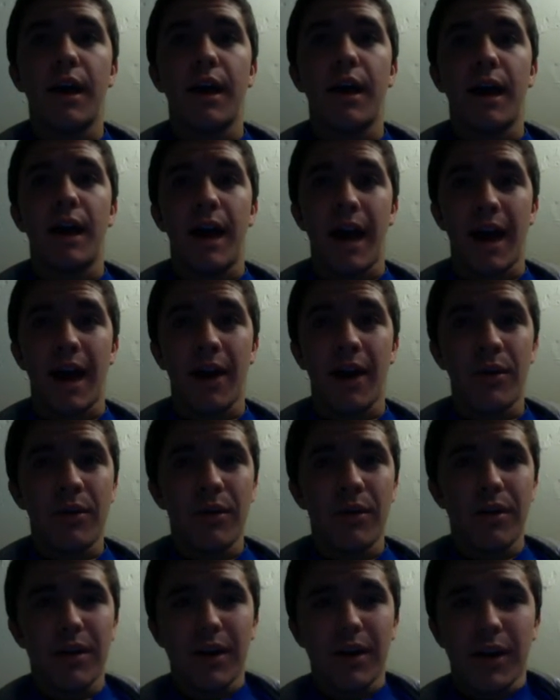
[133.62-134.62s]
How?
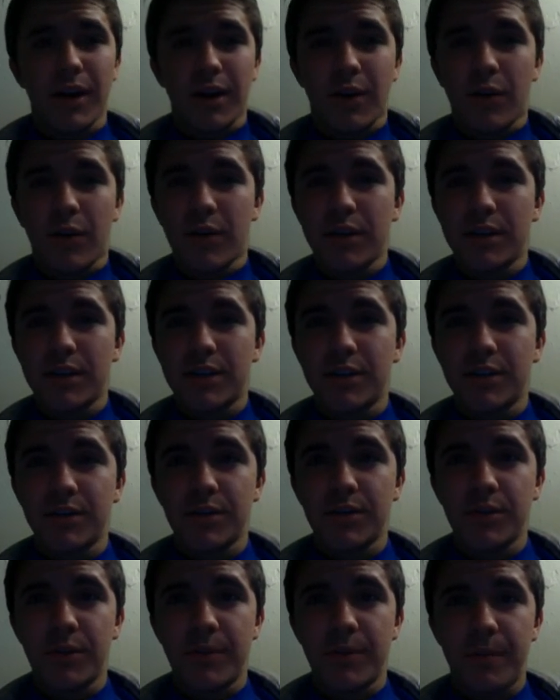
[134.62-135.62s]
According
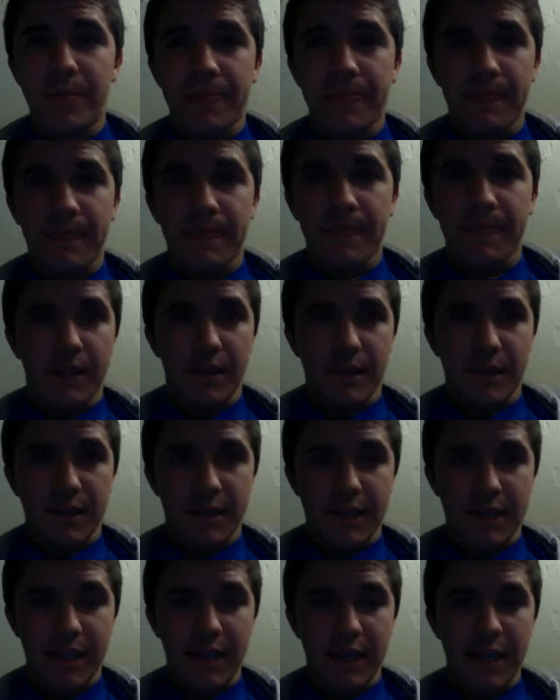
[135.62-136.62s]
to the
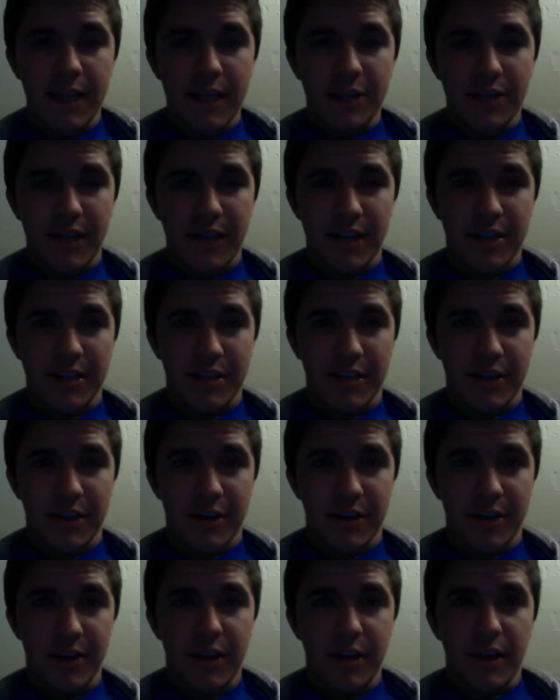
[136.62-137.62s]
DNA
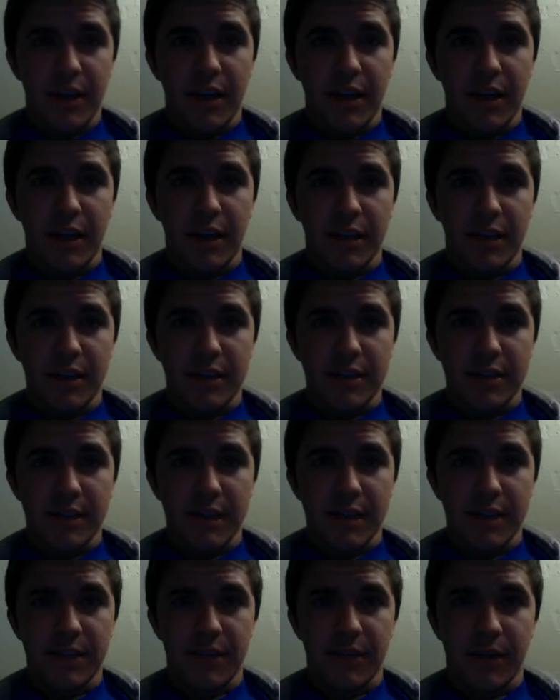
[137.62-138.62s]
Transitor in
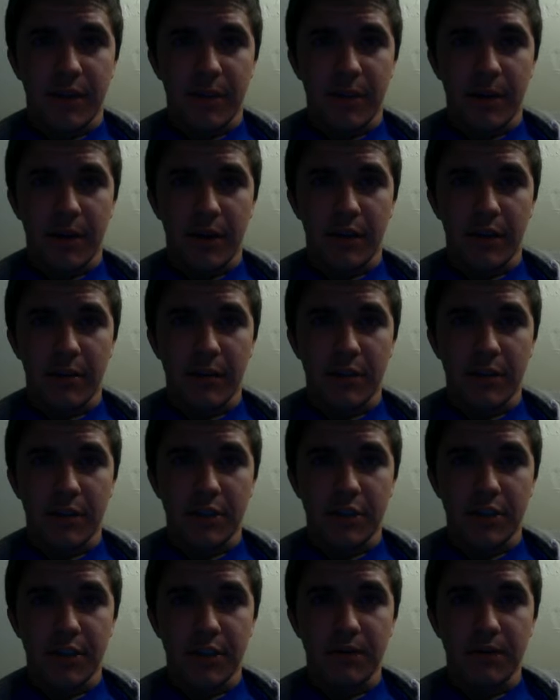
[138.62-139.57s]
Scientific American by G.